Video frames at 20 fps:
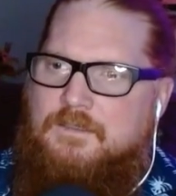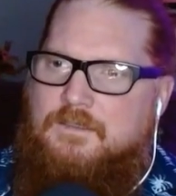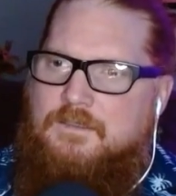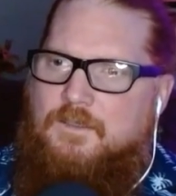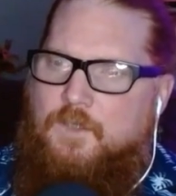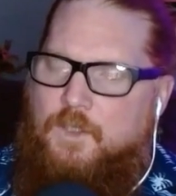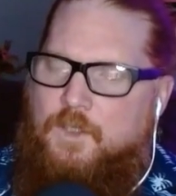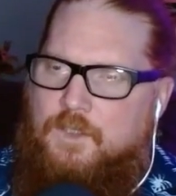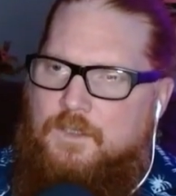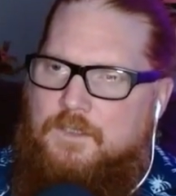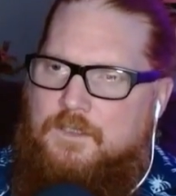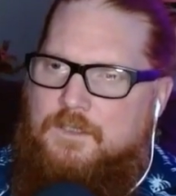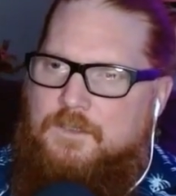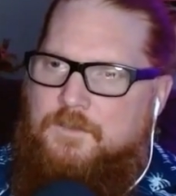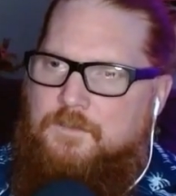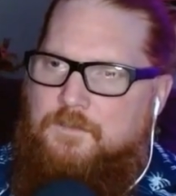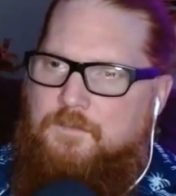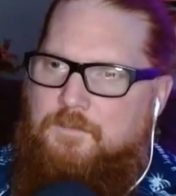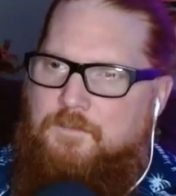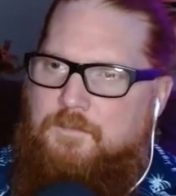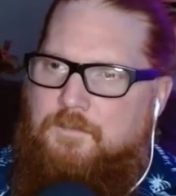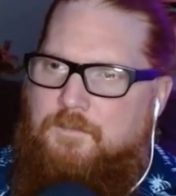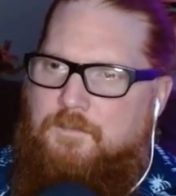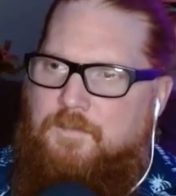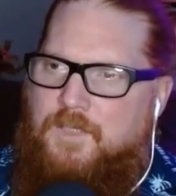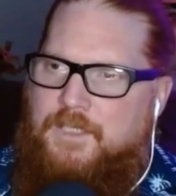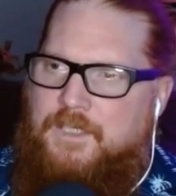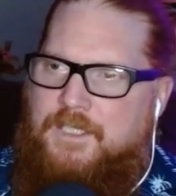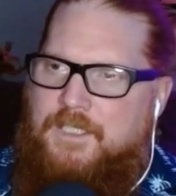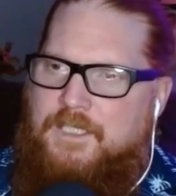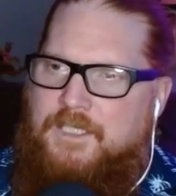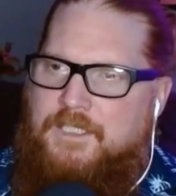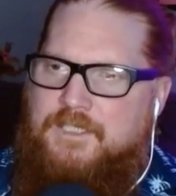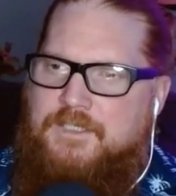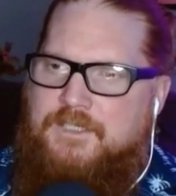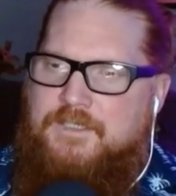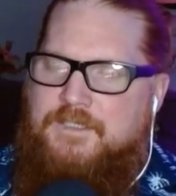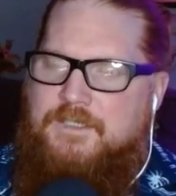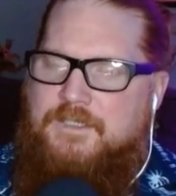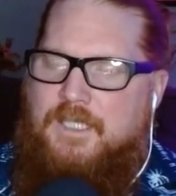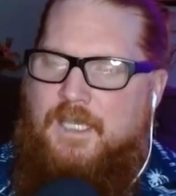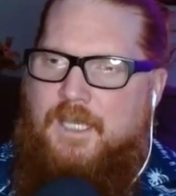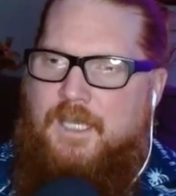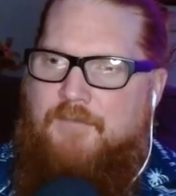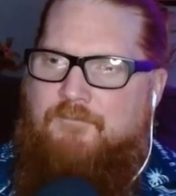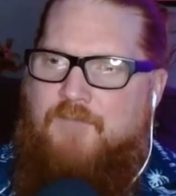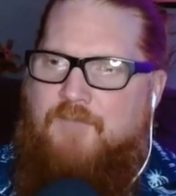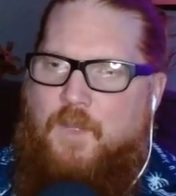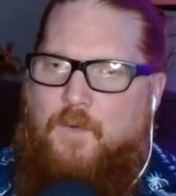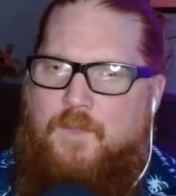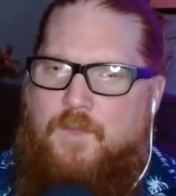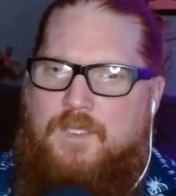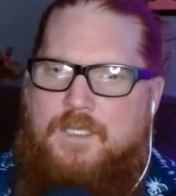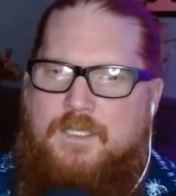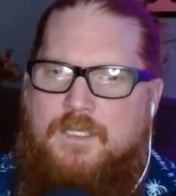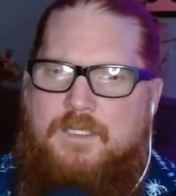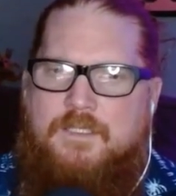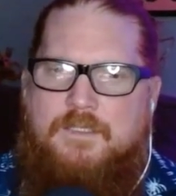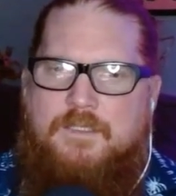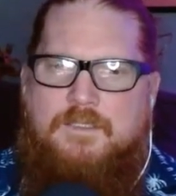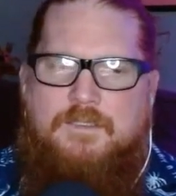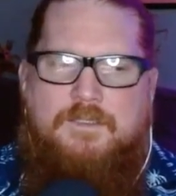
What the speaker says: look, but it is very